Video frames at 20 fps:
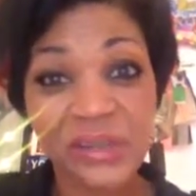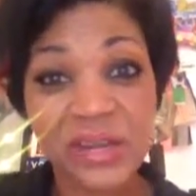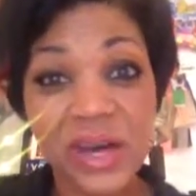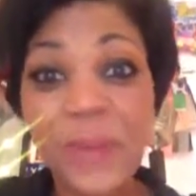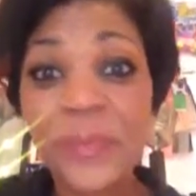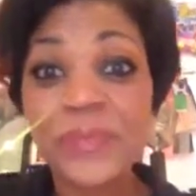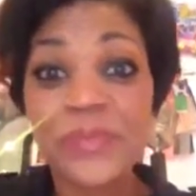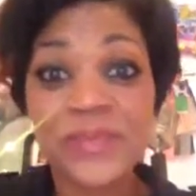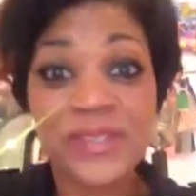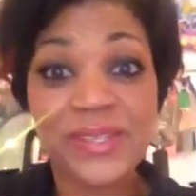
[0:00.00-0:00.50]

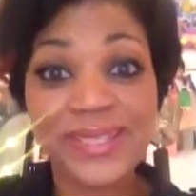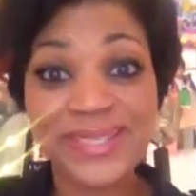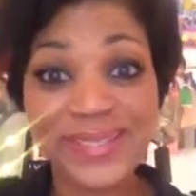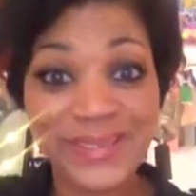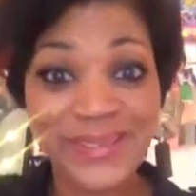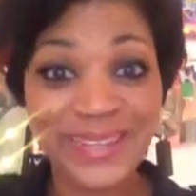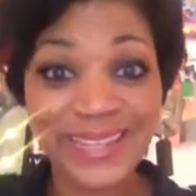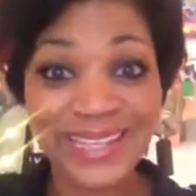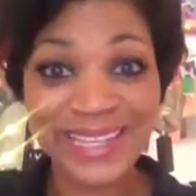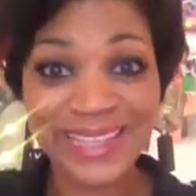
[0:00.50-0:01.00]
up to
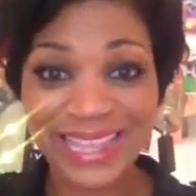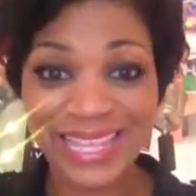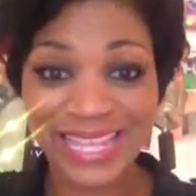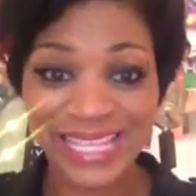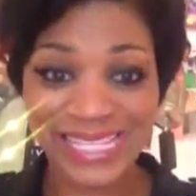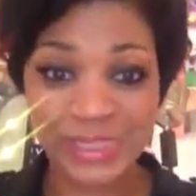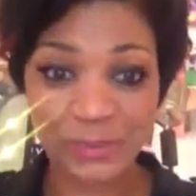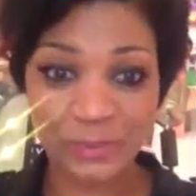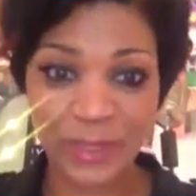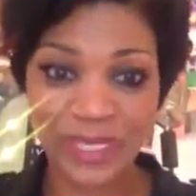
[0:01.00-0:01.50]
do
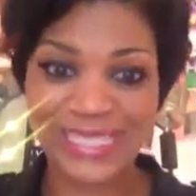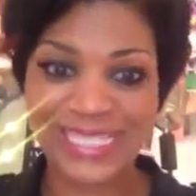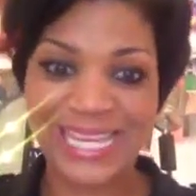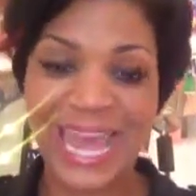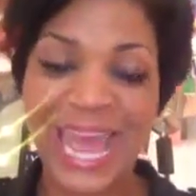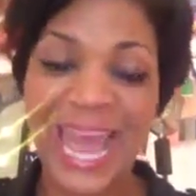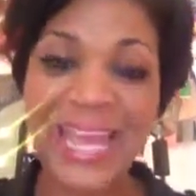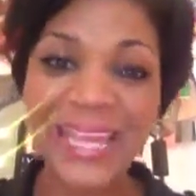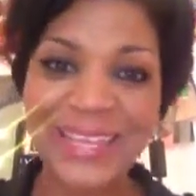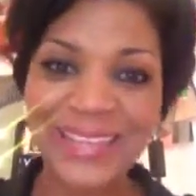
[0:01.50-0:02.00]
anything
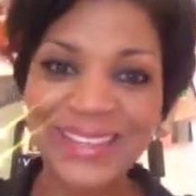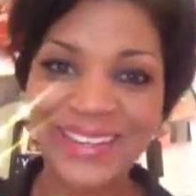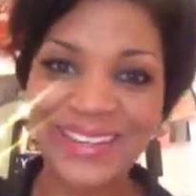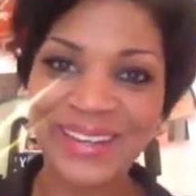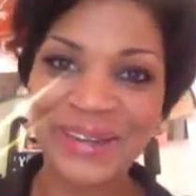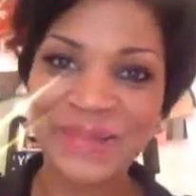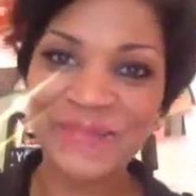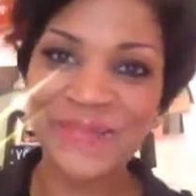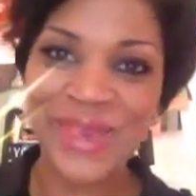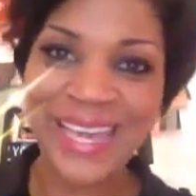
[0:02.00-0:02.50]
spectacular
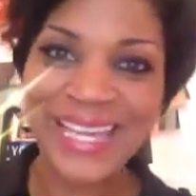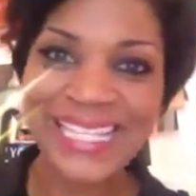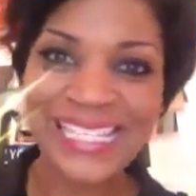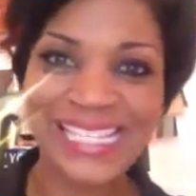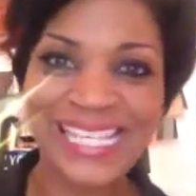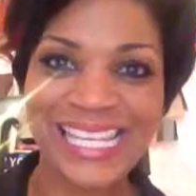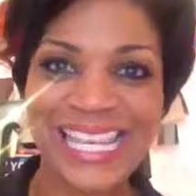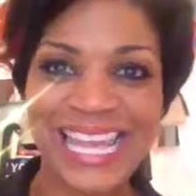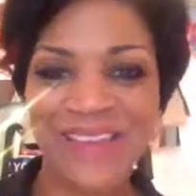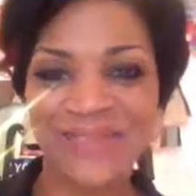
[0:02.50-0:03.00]
and
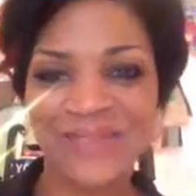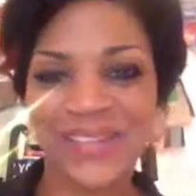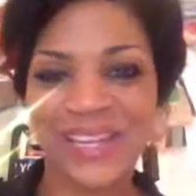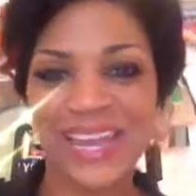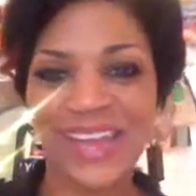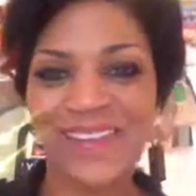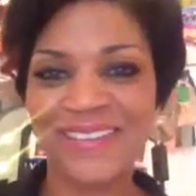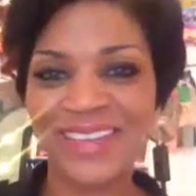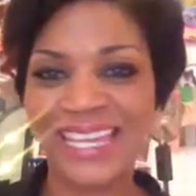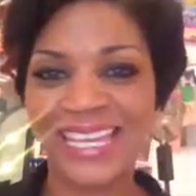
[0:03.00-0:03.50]
amazing after
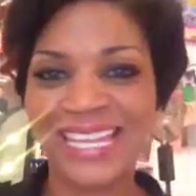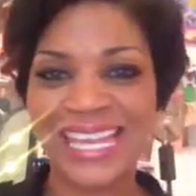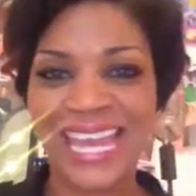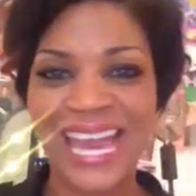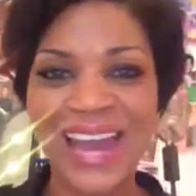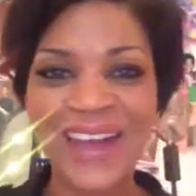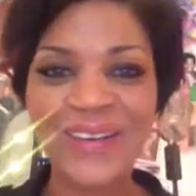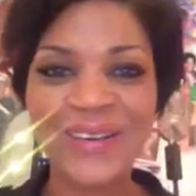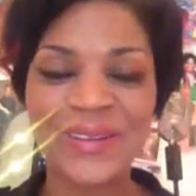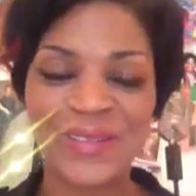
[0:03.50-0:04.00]
having
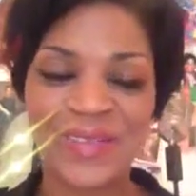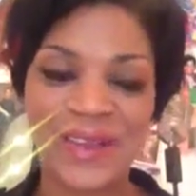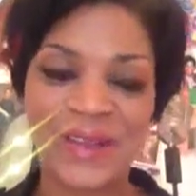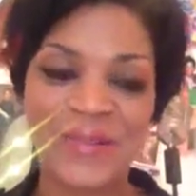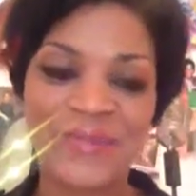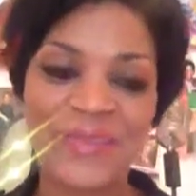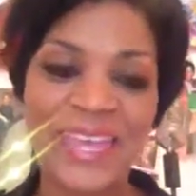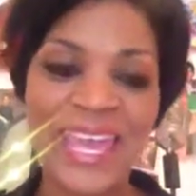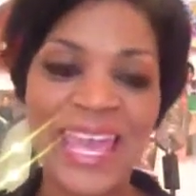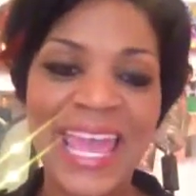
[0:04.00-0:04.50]
encountered
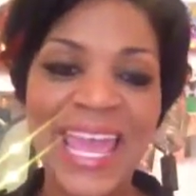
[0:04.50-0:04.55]
them.